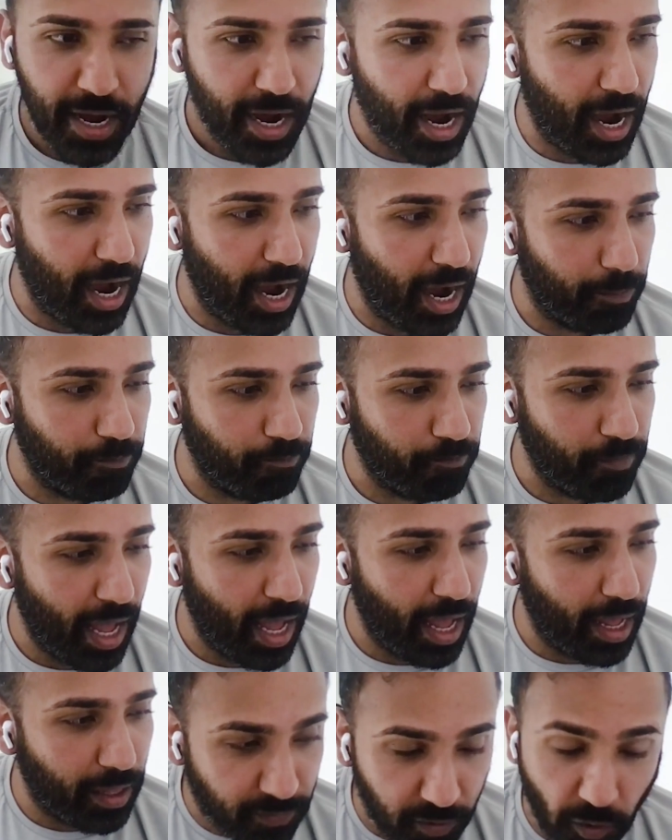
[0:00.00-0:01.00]
Um,
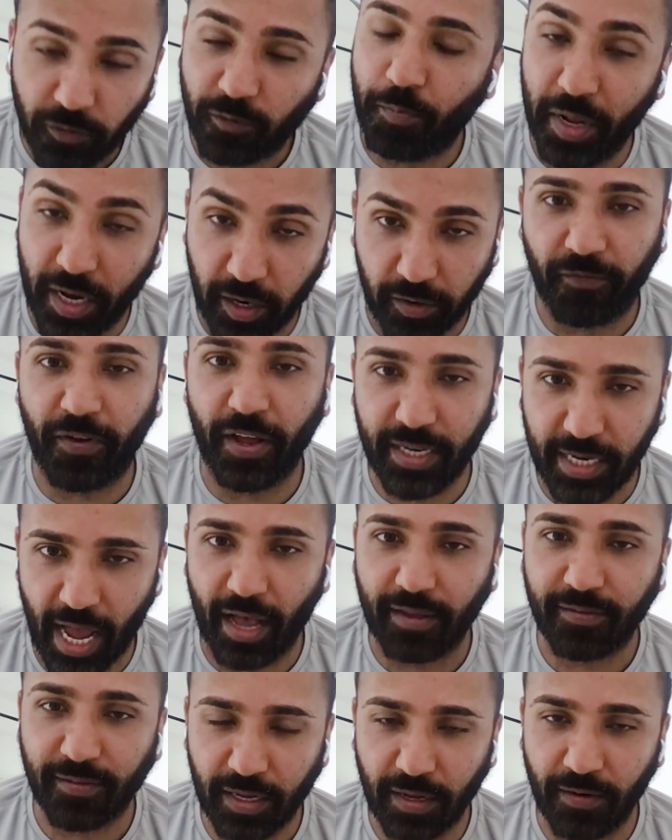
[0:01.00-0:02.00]
and so it's been a
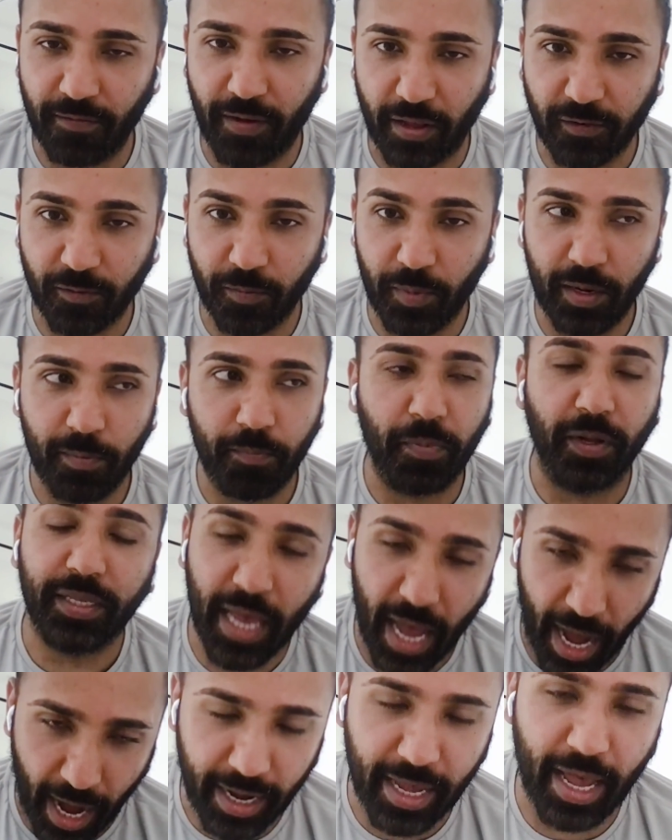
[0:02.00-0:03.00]
fantastic investment.
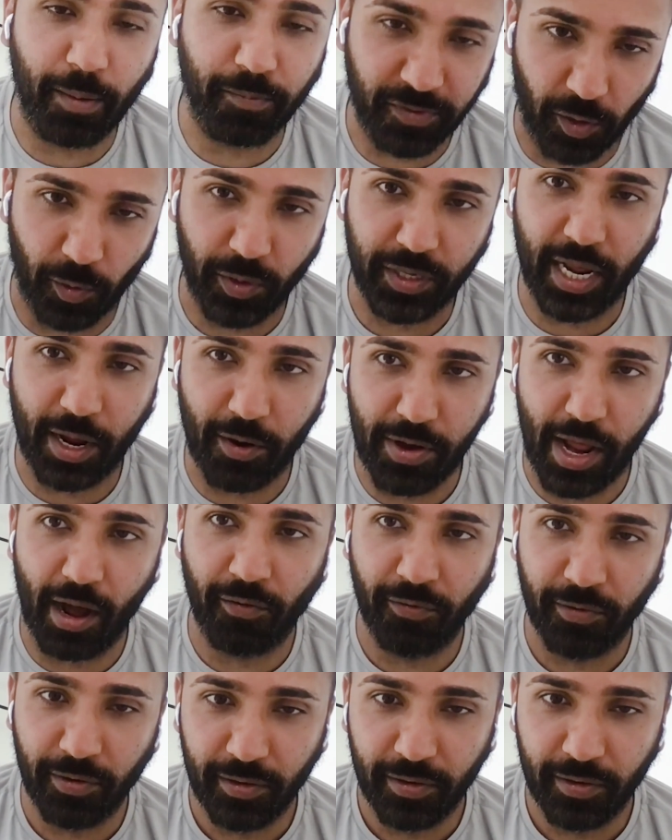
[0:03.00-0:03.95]
But yeah, I am slowing down now.